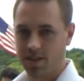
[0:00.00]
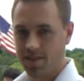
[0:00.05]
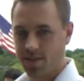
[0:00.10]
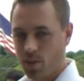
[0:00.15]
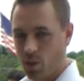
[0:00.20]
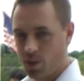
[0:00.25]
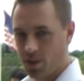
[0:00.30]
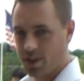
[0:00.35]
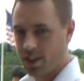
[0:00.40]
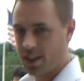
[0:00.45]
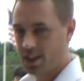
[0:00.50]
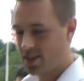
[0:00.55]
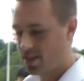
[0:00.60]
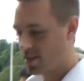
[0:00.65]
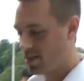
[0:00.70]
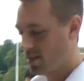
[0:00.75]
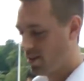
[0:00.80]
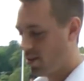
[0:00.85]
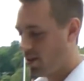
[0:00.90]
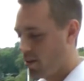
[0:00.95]
have 4
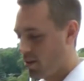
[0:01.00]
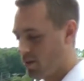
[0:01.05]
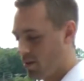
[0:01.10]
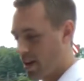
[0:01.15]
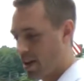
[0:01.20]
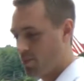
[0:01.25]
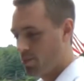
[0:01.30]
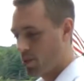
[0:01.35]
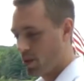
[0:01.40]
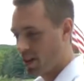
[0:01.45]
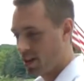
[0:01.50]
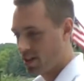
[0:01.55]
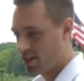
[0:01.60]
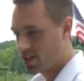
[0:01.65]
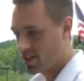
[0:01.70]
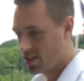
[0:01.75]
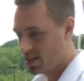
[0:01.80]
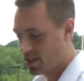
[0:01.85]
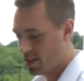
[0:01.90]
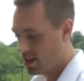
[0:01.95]
disc all-around
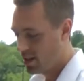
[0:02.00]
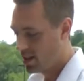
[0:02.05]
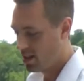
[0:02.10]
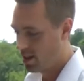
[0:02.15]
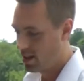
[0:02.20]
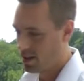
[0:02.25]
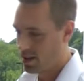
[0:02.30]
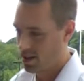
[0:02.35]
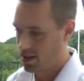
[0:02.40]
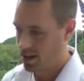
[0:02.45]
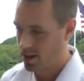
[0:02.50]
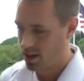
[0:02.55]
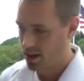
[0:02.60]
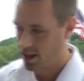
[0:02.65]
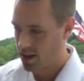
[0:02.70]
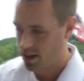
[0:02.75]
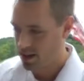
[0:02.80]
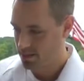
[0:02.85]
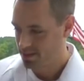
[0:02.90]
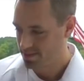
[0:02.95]
brakes.
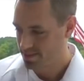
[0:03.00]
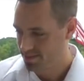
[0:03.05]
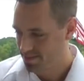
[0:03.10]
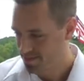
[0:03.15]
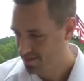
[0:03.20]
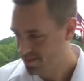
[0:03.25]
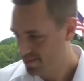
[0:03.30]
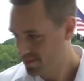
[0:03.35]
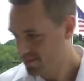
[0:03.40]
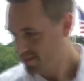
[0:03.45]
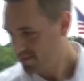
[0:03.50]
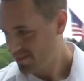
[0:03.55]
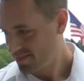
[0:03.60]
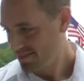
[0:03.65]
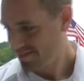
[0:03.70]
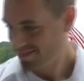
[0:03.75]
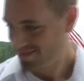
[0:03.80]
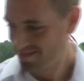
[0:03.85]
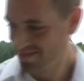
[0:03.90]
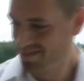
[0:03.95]
In
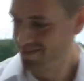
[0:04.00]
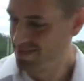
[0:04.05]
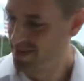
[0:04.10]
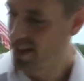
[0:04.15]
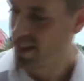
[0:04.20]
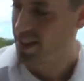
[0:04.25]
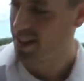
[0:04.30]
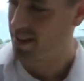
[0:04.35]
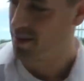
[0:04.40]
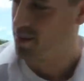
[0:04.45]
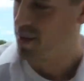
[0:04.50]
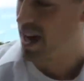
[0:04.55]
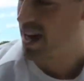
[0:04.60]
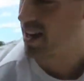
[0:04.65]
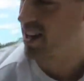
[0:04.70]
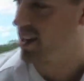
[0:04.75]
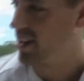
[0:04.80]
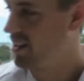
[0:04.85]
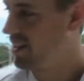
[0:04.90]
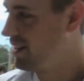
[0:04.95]
the
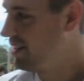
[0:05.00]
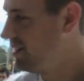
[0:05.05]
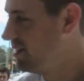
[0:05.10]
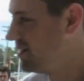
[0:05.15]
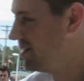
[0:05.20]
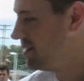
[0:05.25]
back here,